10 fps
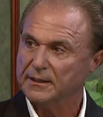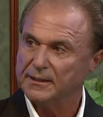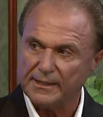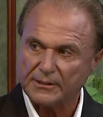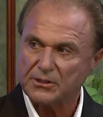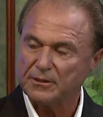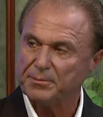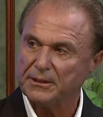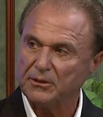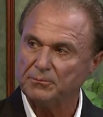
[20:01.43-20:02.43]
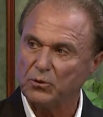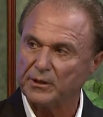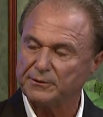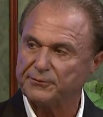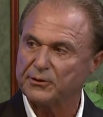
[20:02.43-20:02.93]
Yeah, it's going to be a little
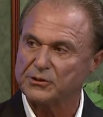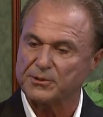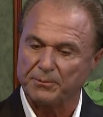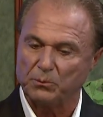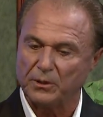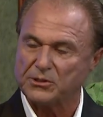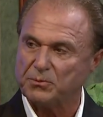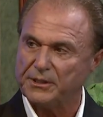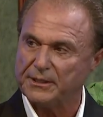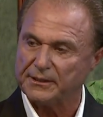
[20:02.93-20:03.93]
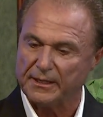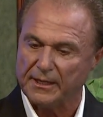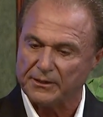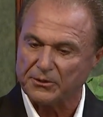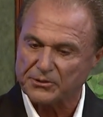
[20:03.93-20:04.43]
more at first, but once we get
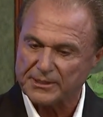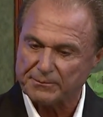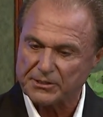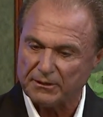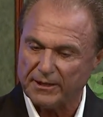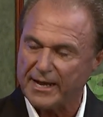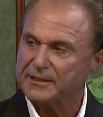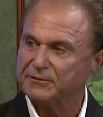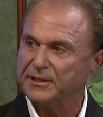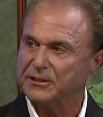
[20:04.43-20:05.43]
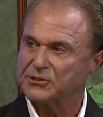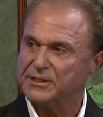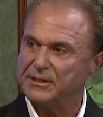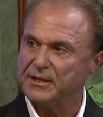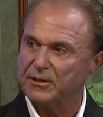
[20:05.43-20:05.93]
those stem cell activators
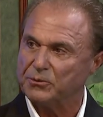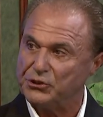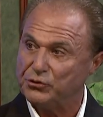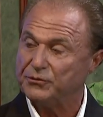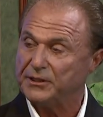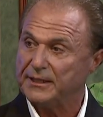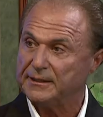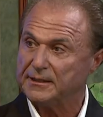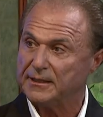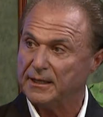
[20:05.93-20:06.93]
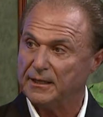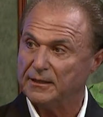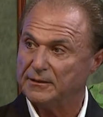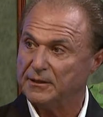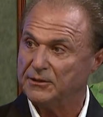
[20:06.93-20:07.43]
in there, rejuvenating the
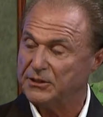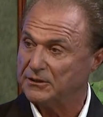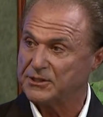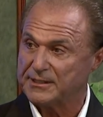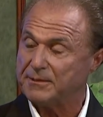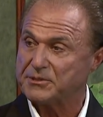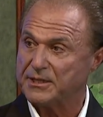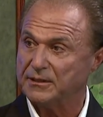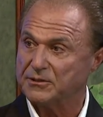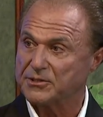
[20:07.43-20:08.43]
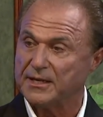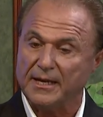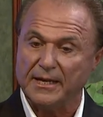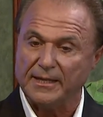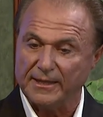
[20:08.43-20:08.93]
uh, adult stem cells,
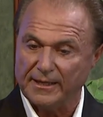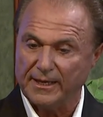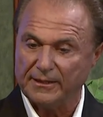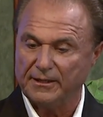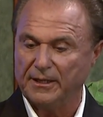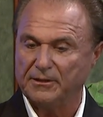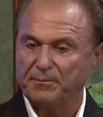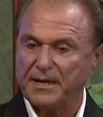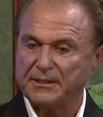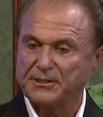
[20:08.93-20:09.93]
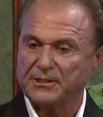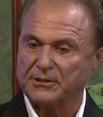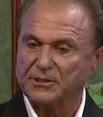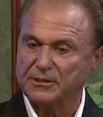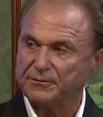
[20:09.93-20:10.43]
and, and, and, the body
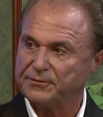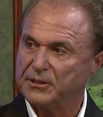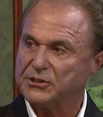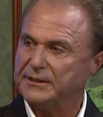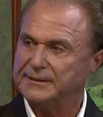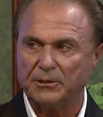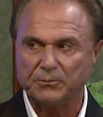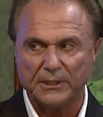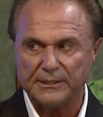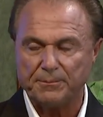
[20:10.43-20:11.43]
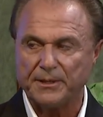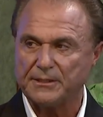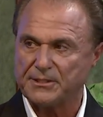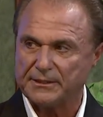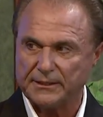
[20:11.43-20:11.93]
starts to function, it, it really
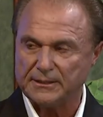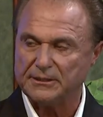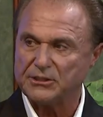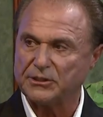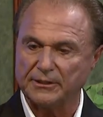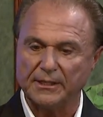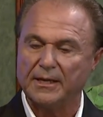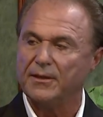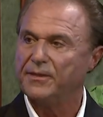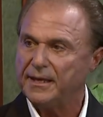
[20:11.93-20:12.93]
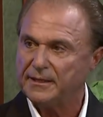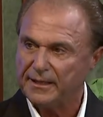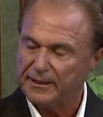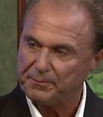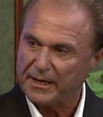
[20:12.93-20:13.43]
depends on the condition, then
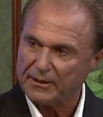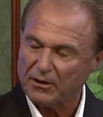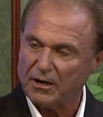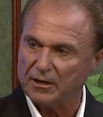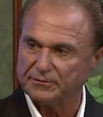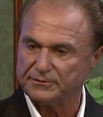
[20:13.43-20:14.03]
they back off.